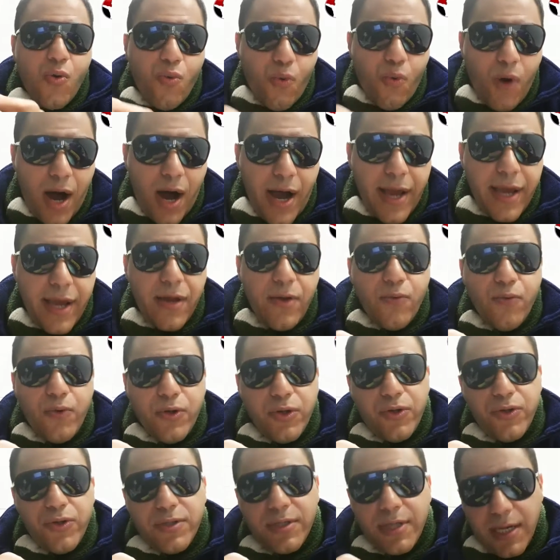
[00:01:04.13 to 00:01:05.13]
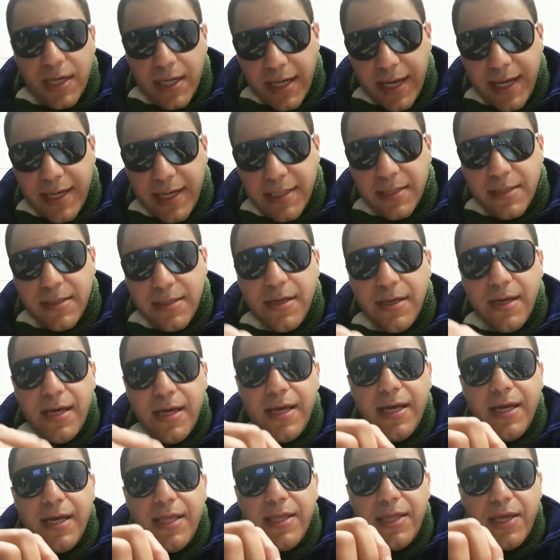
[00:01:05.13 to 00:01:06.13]
why would you select
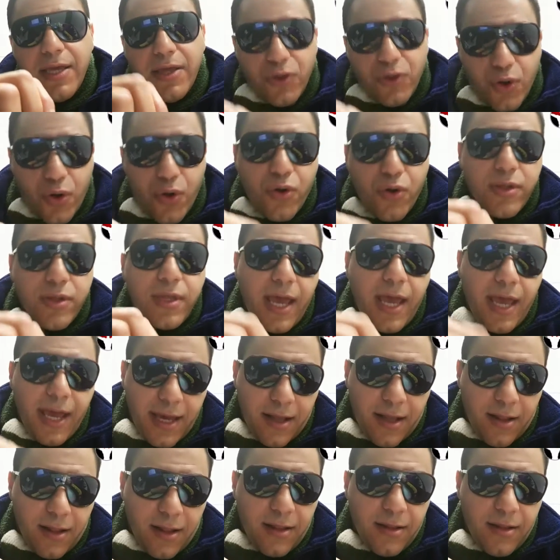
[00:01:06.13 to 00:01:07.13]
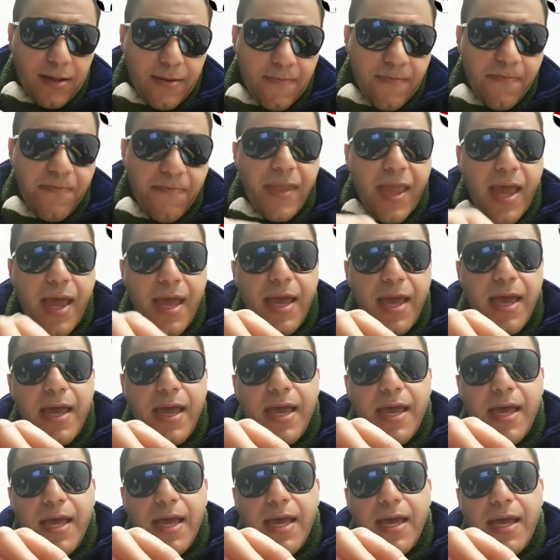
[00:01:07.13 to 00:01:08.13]
the known hell
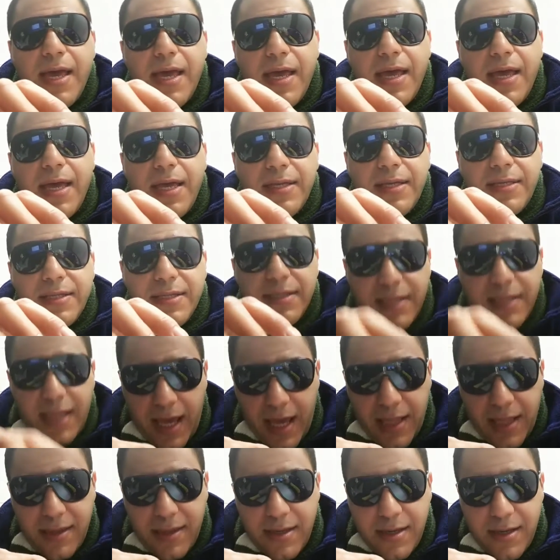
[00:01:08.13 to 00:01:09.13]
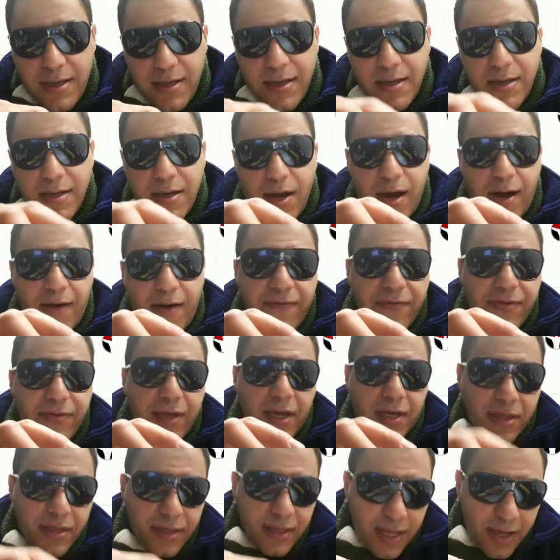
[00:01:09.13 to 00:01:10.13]
instead of
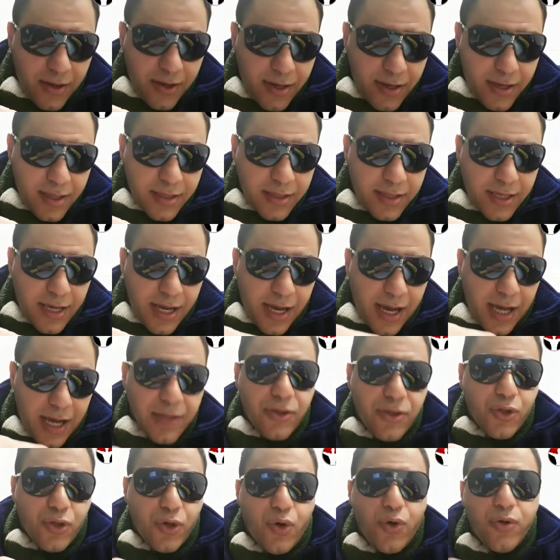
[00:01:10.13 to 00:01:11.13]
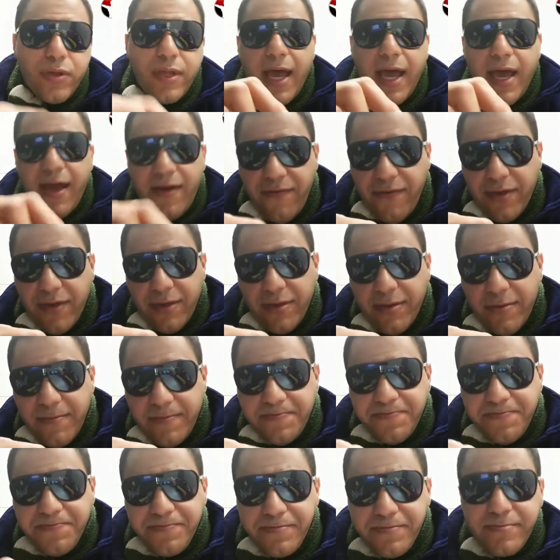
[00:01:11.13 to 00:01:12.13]
the unknown heaven?
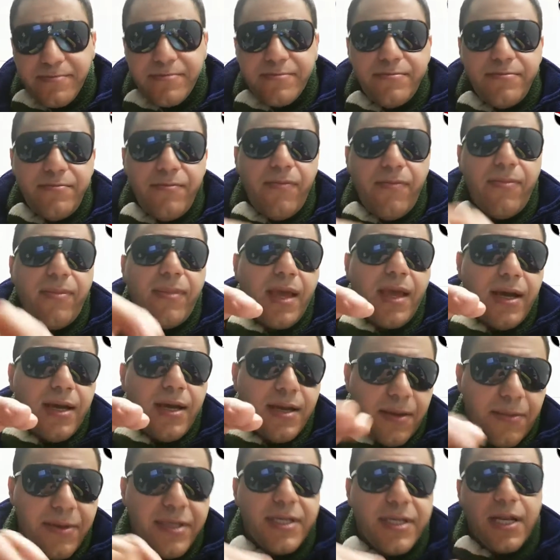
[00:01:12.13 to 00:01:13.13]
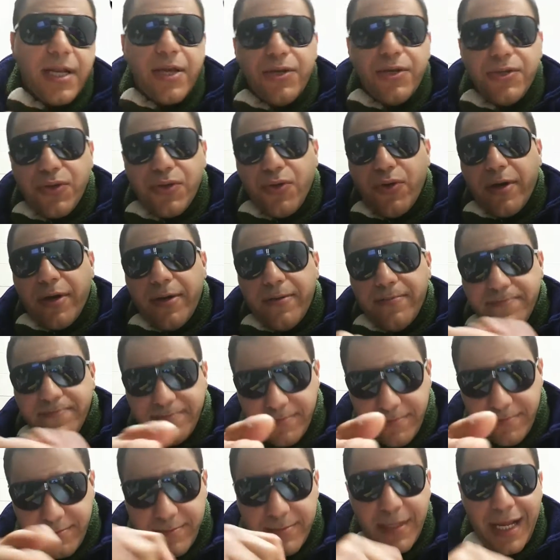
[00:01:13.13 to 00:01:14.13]
Let me tell you a story,
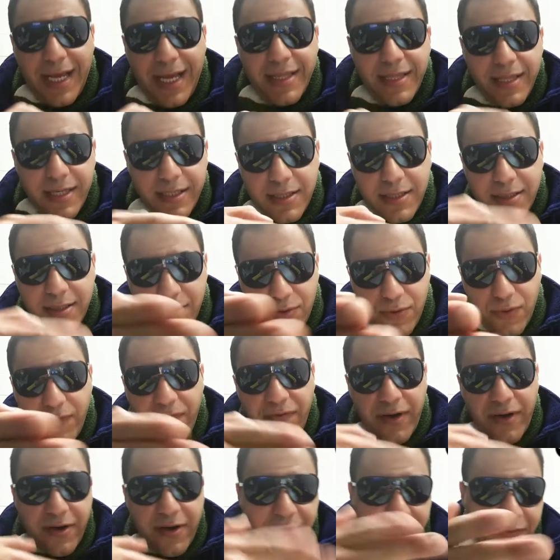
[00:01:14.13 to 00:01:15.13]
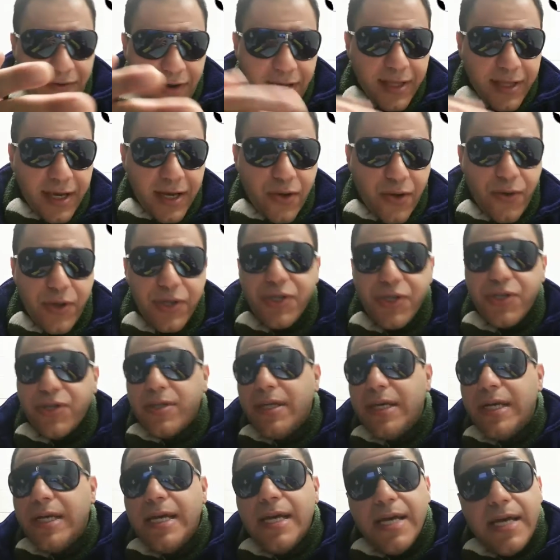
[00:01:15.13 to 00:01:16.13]
and this is to verify that
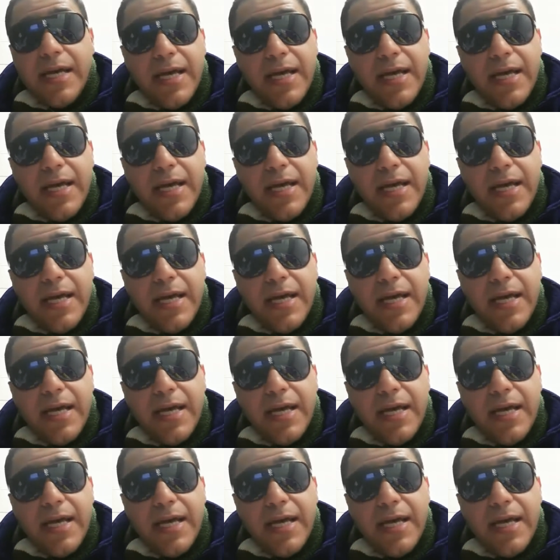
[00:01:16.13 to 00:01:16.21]
question.